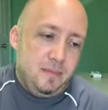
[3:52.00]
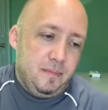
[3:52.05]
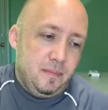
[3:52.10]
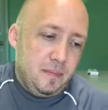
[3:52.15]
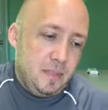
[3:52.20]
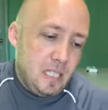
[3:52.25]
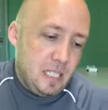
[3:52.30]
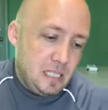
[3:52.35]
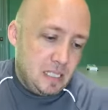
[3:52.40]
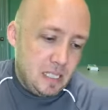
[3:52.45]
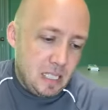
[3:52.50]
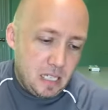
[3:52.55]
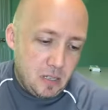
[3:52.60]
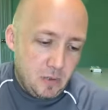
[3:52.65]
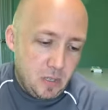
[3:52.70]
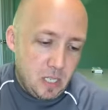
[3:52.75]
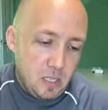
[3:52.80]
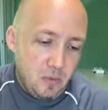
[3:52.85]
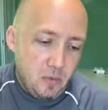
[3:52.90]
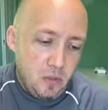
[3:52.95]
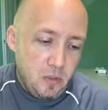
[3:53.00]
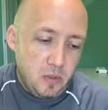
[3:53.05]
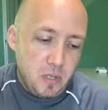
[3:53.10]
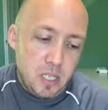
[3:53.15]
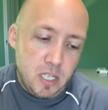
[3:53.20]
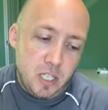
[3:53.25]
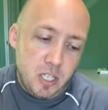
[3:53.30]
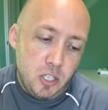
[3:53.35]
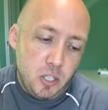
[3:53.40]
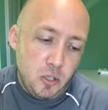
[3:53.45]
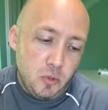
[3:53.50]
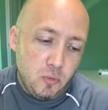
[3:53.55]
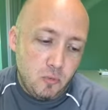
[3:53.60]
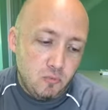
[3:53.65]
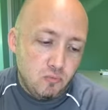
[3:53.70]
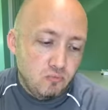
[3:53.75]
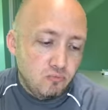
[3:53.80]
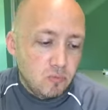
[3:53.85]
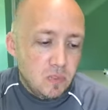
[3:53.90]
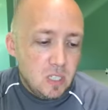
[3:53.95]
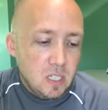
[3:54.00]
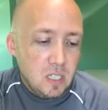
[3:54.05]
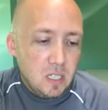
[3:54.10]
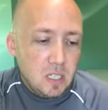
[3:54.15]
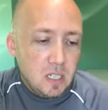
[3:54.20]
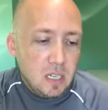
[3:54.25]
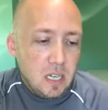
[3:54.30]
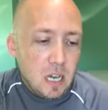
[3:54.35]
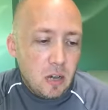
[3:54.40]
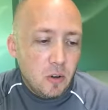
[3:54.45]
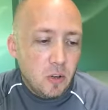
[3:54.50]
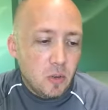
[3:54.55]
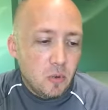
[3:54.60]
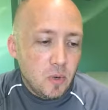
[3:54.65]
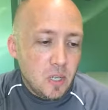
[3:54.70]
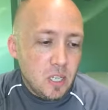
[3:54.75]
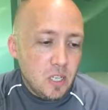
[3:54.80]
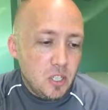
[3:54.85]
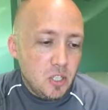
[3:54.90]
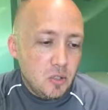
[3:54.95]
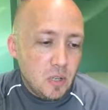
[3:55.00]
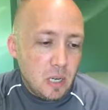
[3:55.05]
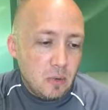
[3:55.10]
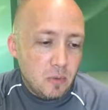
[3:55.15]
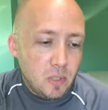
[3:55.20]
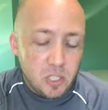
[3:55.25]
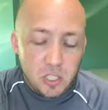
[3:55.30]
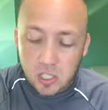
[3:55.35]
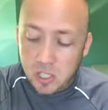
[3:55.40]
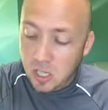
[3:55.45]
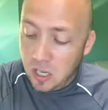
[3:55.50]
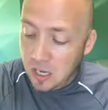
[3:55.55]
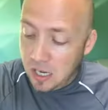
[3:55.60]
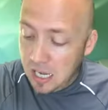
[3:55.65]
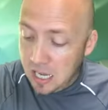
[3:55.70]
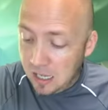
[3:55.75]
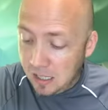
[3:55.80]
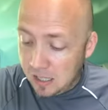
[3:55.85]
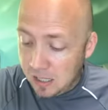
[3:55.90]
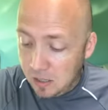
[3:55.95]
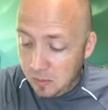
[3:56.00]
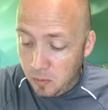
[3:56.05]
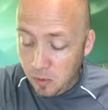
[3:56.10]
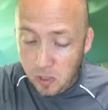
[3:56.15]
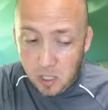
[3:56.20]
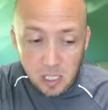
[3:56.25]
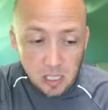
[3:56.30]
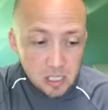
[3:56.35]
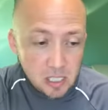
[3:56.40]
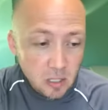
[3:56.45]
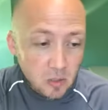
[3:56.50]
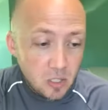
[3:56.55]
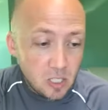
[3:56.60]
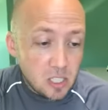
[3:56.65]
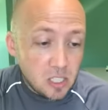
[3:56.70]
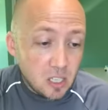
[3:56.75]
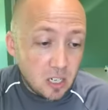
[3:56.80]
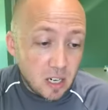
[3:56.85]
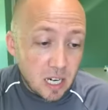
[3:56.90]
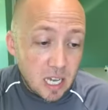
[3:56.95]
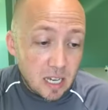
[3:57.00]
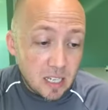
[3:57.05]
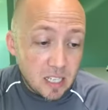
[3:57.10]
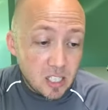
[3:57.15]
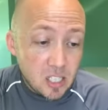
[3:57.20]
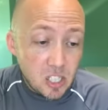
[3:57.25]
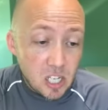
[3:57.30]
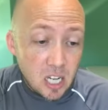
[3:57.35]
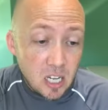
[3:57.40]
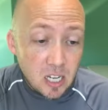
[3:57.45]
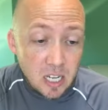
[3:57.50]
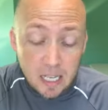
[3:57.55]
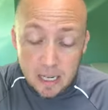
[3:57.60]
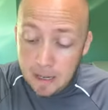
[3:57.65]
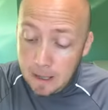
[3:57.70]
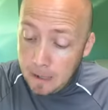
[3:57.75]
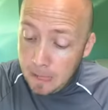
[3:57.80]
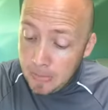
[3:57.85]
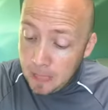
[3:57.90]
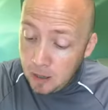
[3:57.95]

That's not what I want to read to you. I want to read you. I want to start out somewhere else. I want to start out at John.